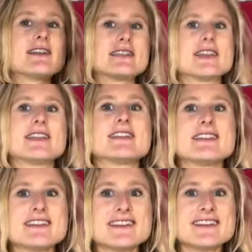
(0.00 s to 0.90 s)

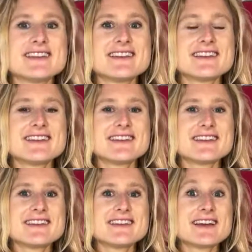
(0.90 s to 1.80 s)

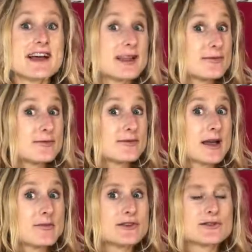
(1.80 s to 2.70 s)
Then I'm
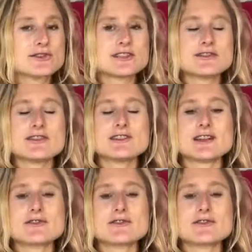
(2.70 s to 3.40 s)
happy to continue these live